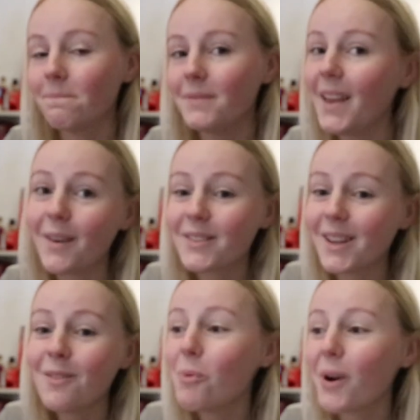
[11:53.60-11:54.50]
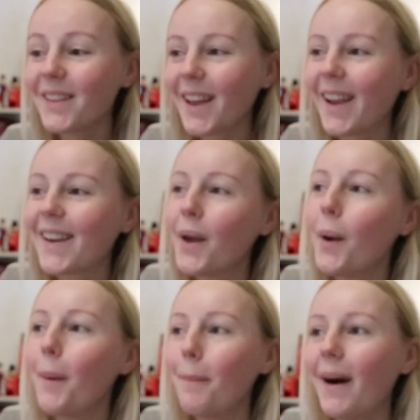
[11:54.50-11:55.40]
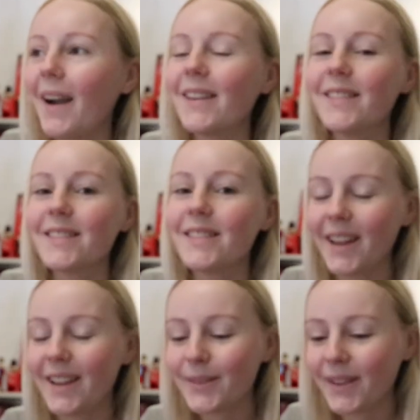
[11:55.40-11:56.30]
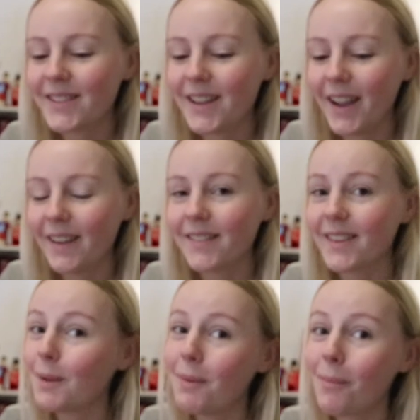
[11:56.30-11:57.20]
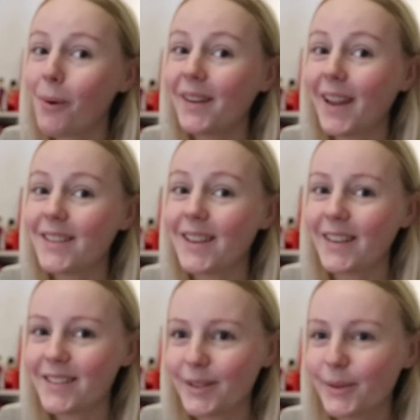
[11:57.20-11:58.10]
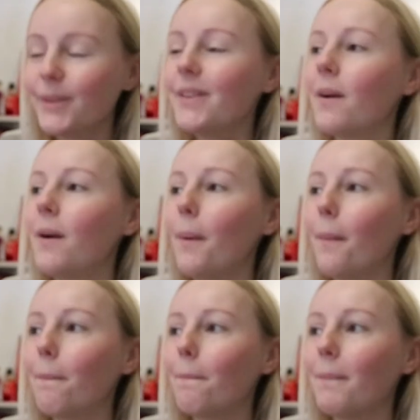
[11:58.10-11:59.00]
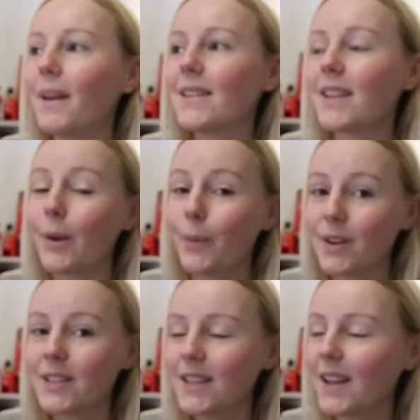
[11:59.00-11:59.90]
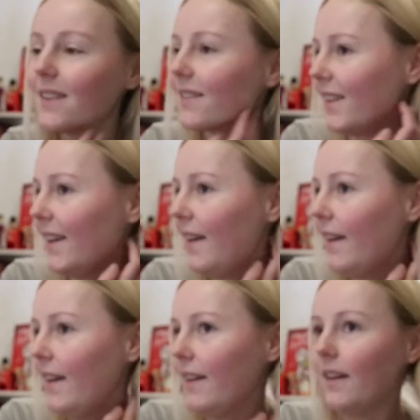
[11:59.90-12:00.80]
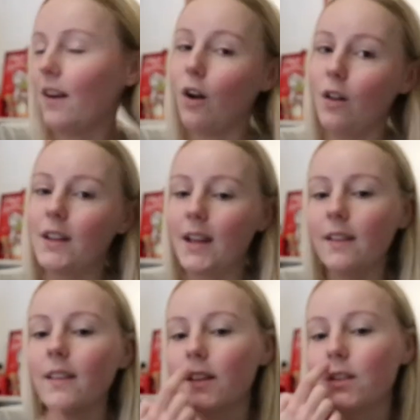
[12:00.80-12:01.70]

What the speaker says: yeah, it was kind of a boring day, but today is Wednesday. It's gonna be a boring day today, too, because I work tonight, all night, like